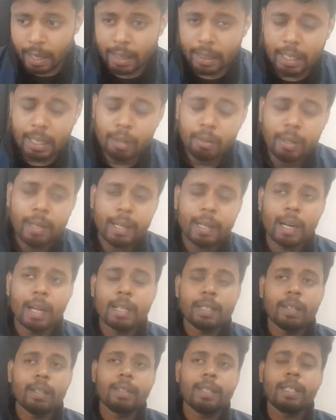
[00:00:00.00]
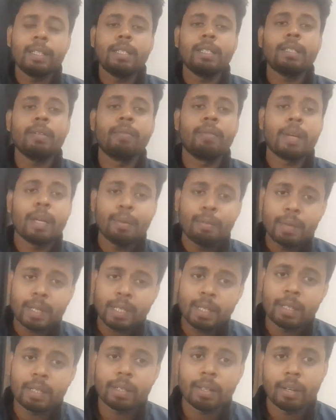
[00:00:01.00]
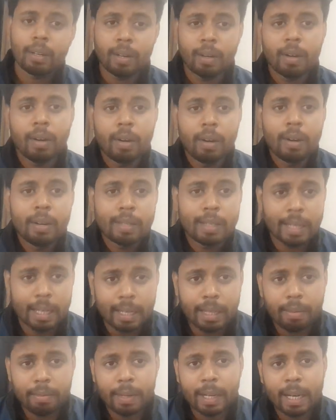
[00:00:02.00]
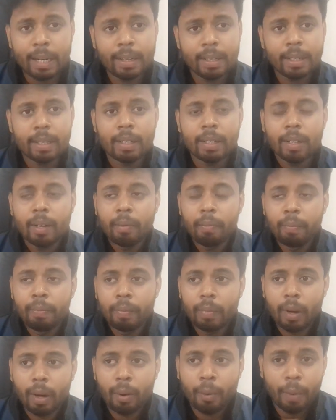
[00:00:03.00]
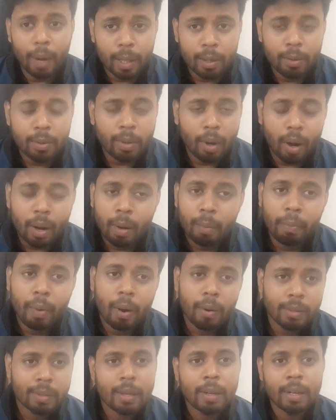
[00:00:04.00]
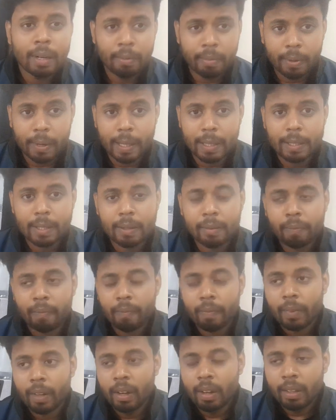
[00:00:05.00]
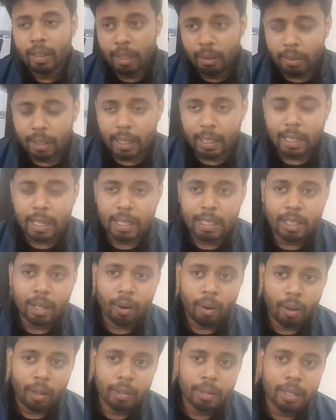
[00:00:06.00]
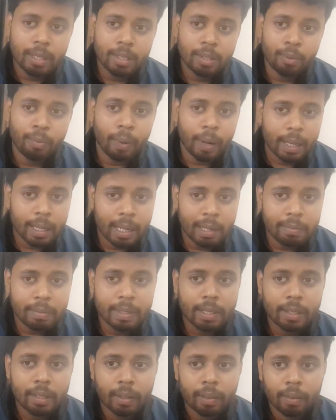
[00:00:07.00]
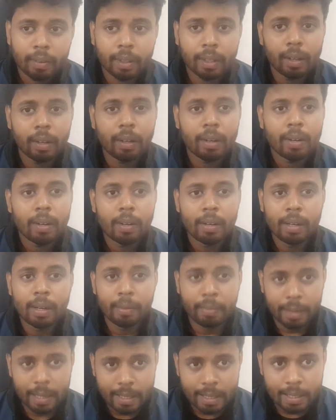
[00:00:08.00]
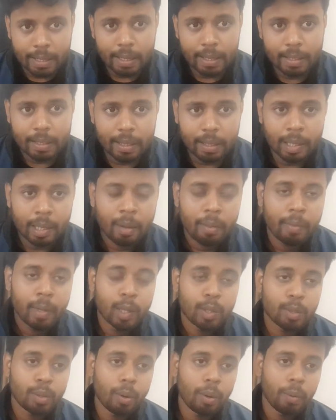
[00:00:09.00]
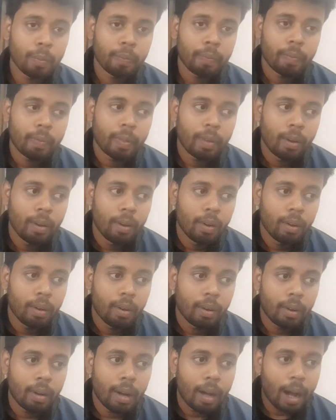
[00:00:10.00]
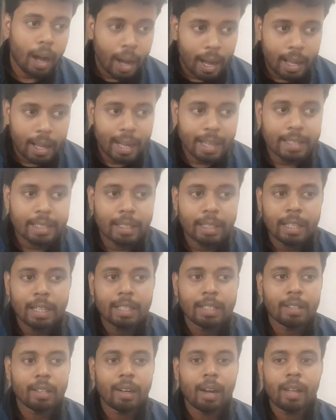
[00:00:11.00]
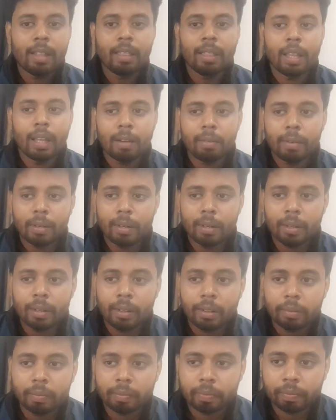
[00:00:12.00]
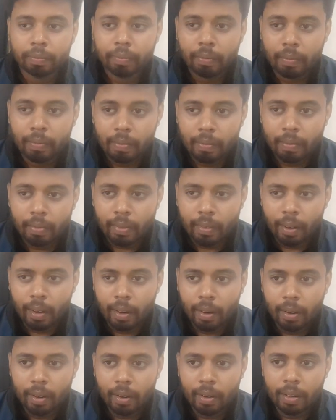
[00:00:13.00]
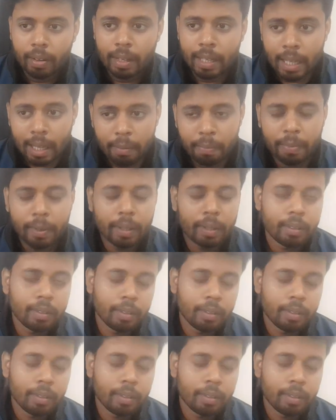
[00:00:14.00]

in new literature, this is a very much significant when you talk about the difference. New literature always welcomes the differentiation. So I, as a teacher, I never give